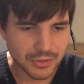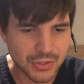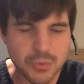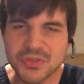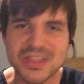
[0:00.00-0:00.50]

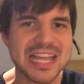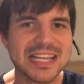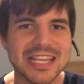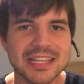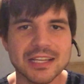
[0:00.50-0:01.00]
you
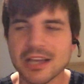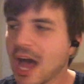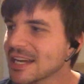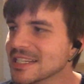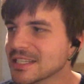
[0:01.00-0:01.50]
think
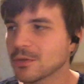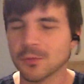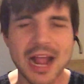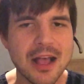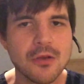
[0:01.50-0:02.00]
God isn't
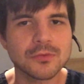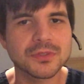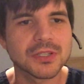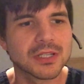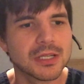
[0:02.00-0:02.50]

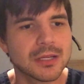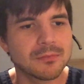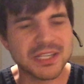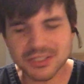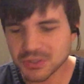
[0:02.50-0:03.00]
around,
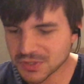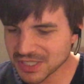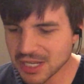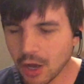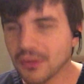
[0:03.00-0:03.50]
because you
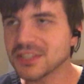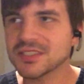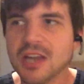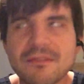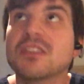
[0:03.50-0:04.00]
see all this
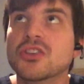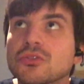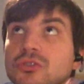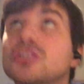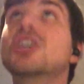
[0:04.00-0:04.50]
stuff and
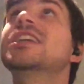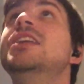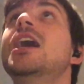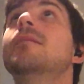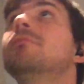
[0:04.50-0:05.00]
you're looking
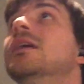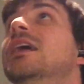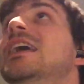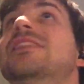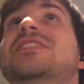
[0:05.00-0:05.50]
up
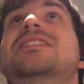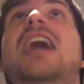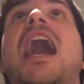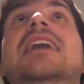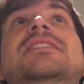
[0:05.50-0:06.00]
at the
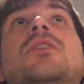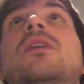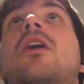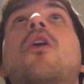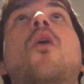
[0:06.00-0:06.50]
skies
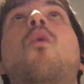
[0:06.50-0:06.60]
going,